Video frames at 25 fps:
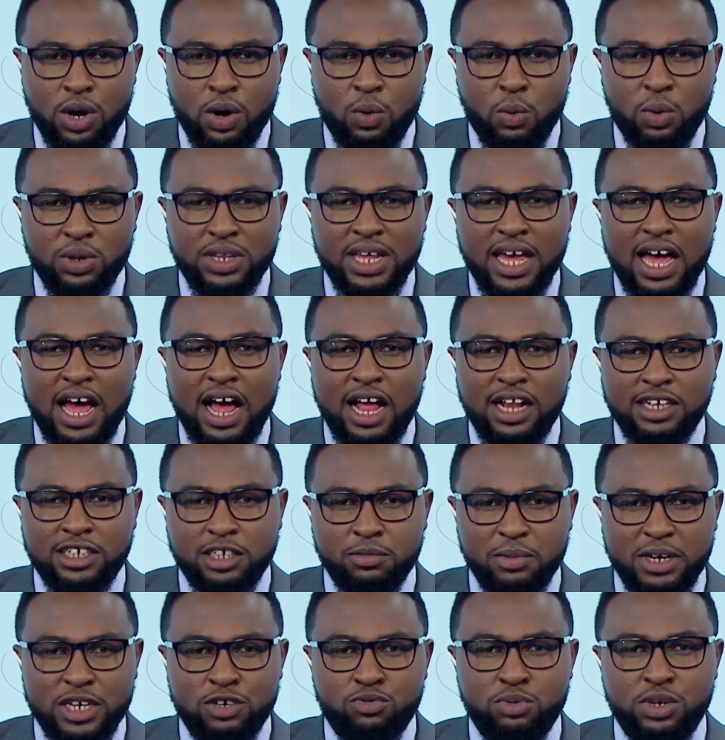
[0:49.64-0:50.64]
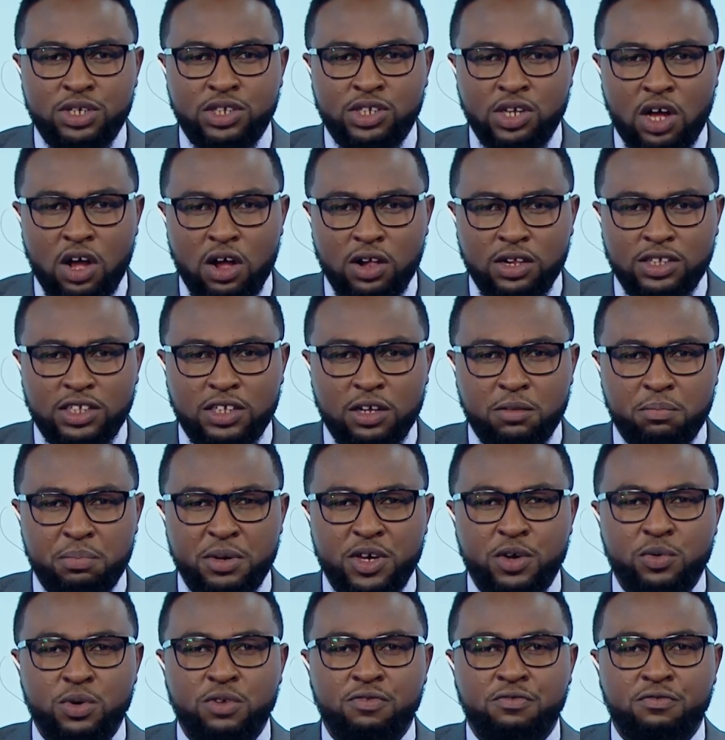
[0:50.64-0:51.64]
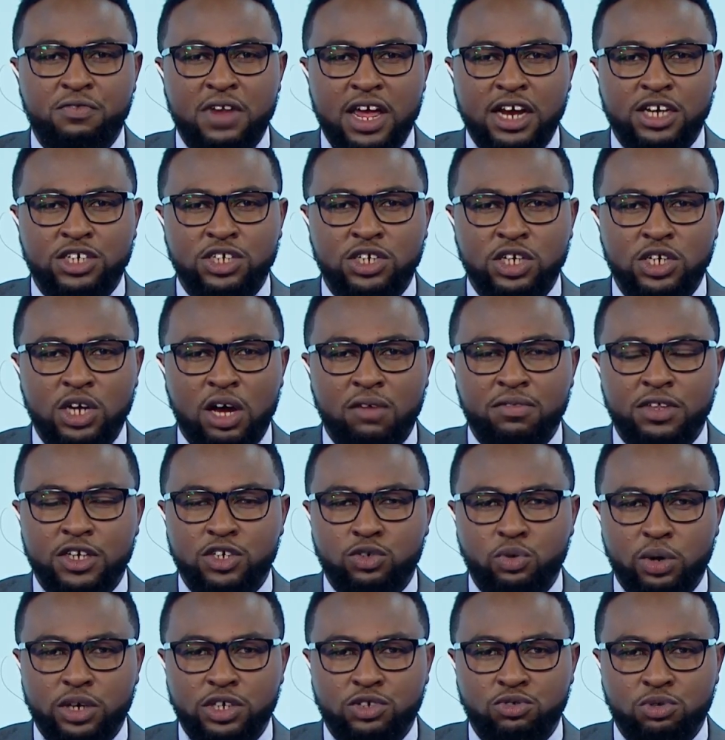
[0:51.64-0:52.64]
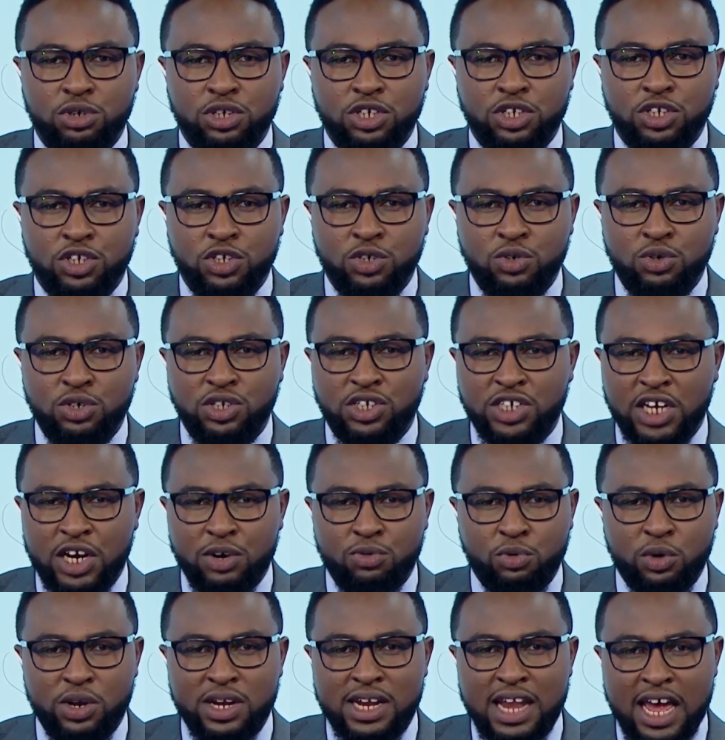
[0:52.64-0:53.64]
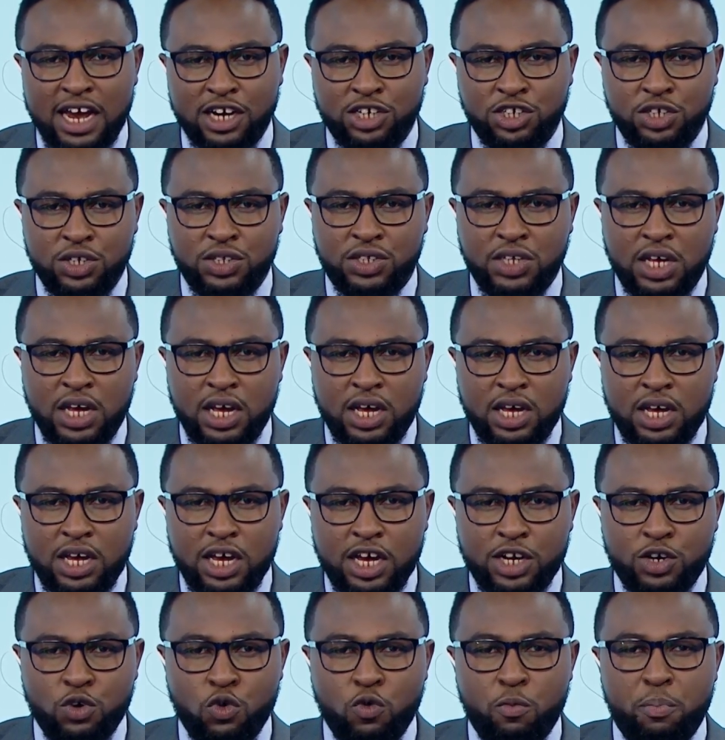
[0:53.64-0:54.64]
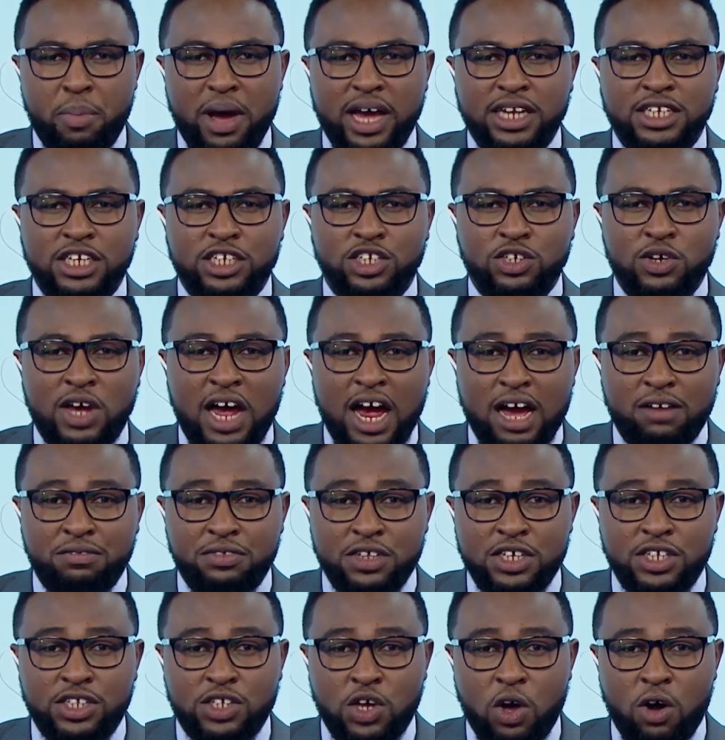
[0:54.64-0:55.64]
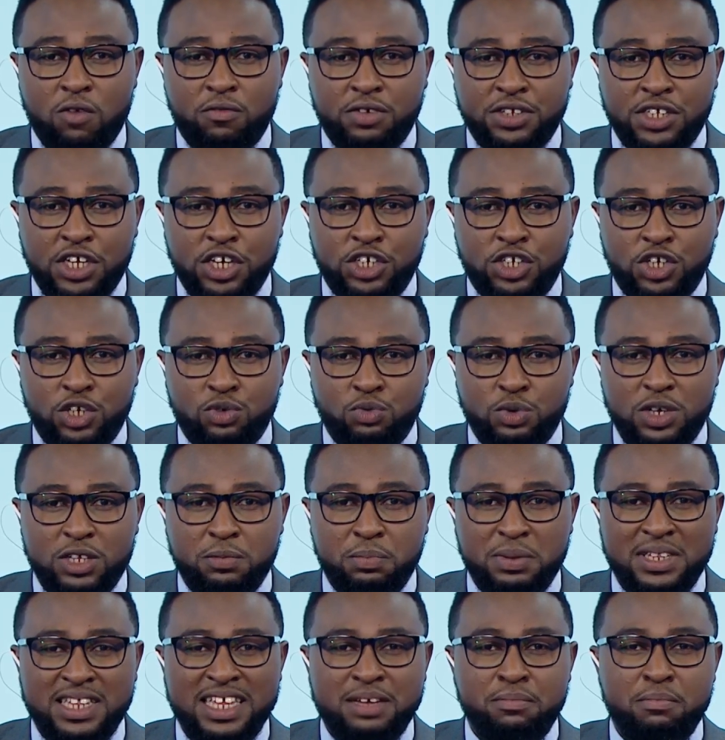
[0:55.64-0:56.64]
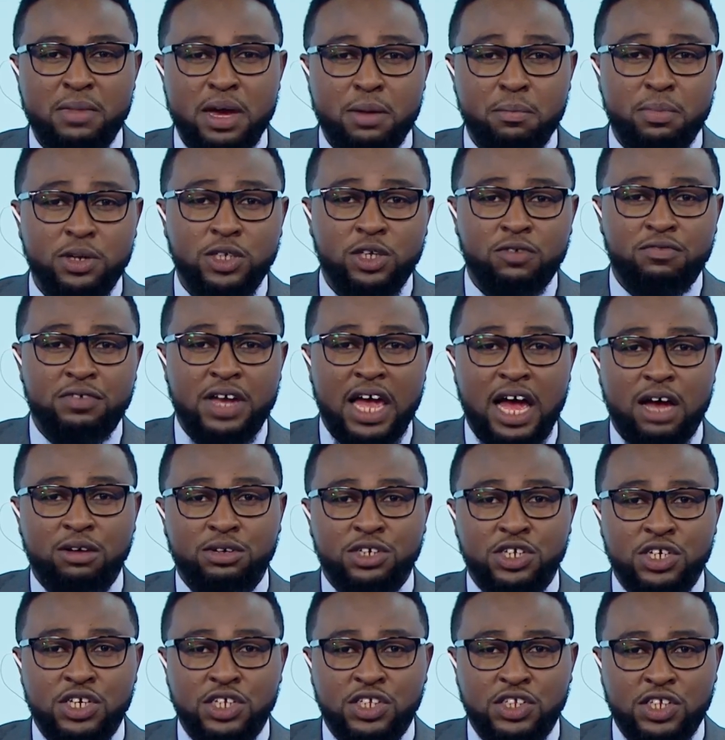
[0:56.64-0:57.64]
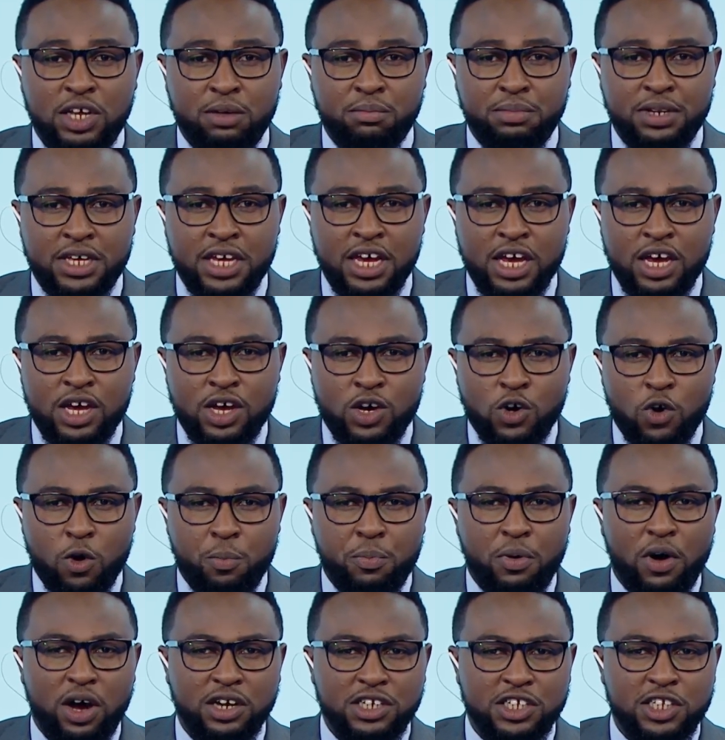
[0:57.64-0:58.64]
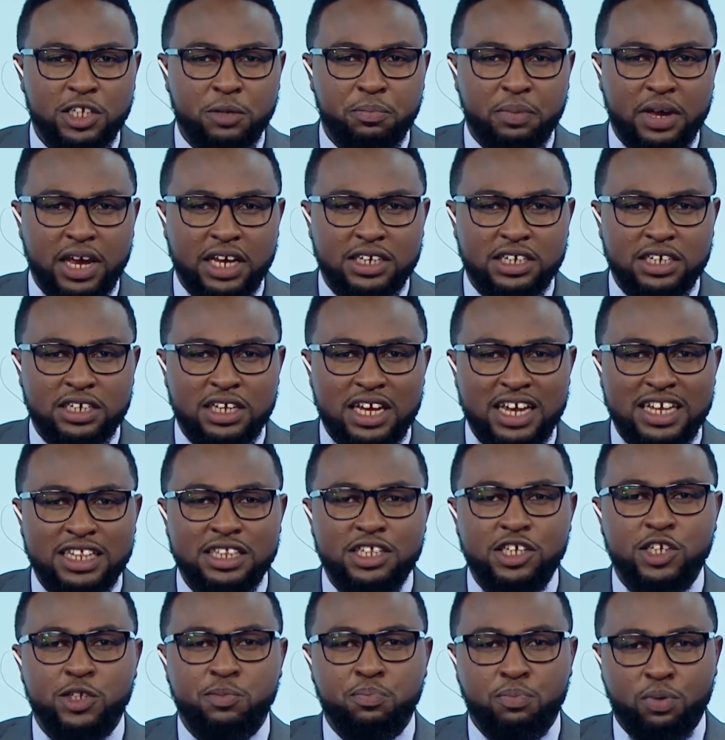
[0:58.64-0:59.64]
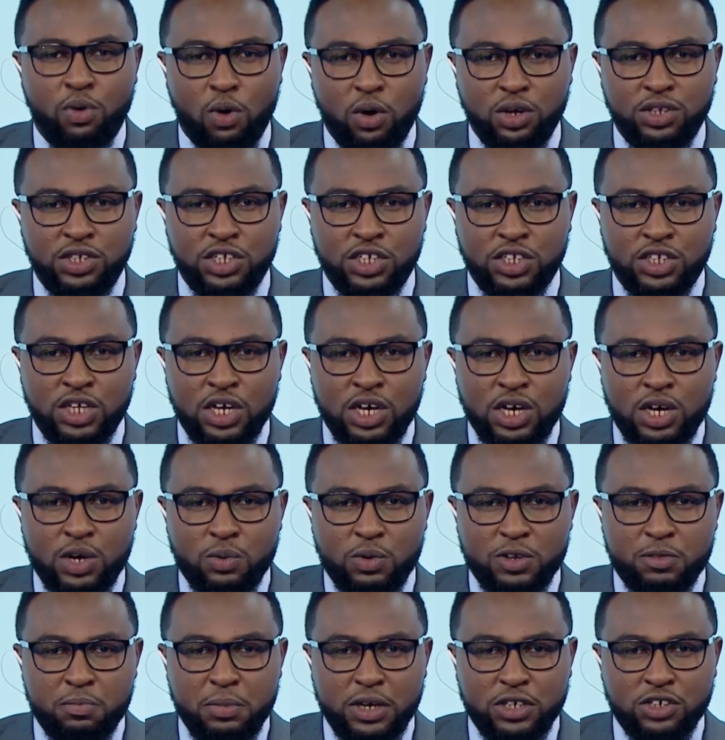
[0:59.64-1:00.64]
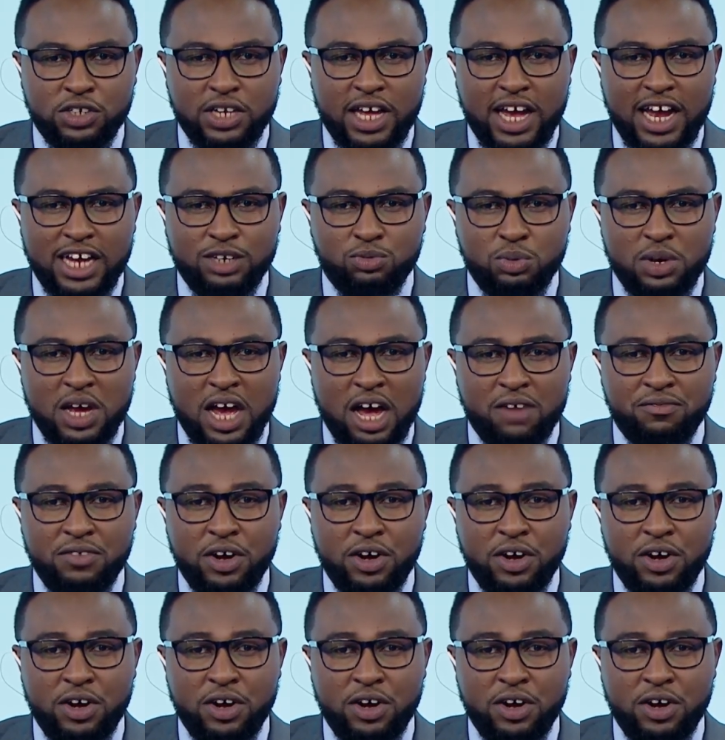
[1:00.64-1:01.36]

will the ultimate results be a reflection of the 2022 general elections? And who better to have this conversation with for the members of County Assembly who participated in this process? With me tonight, we have